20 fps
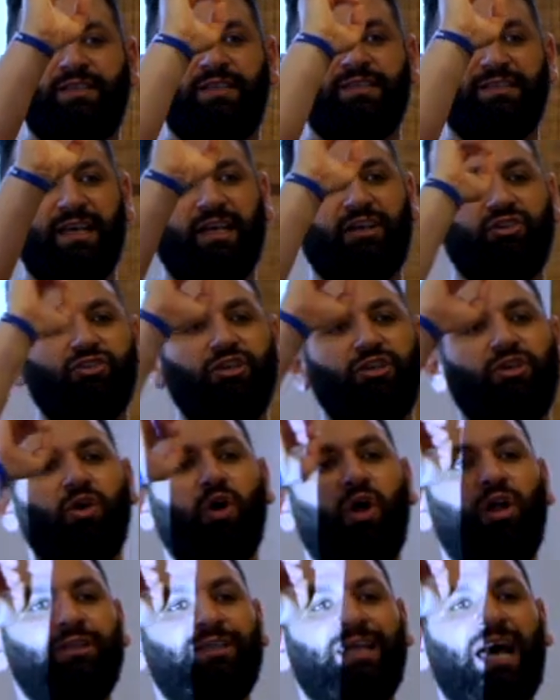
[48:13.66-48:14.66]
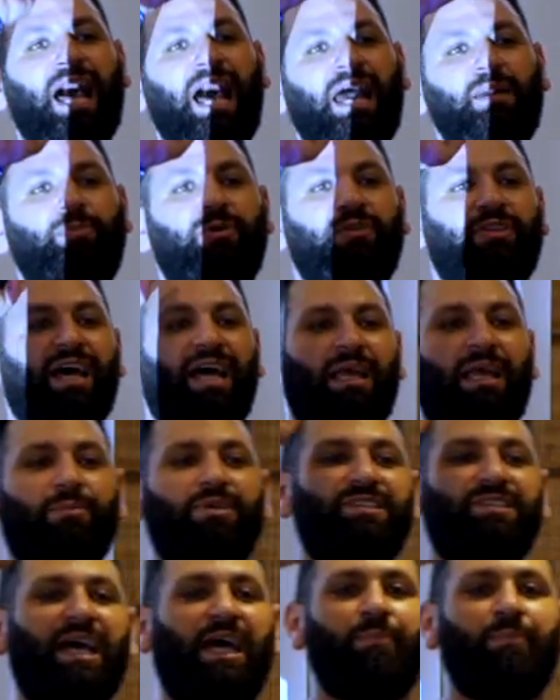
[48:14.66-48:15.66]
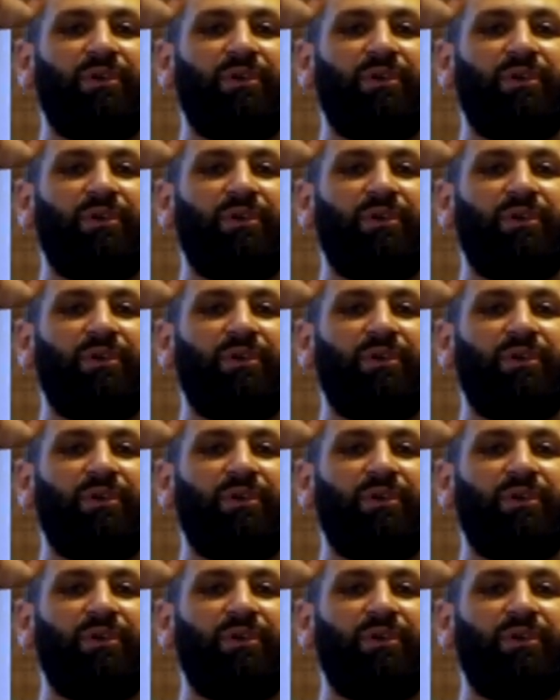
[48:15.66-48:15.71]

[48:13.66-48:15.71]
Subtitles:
a section called the hypothalamus and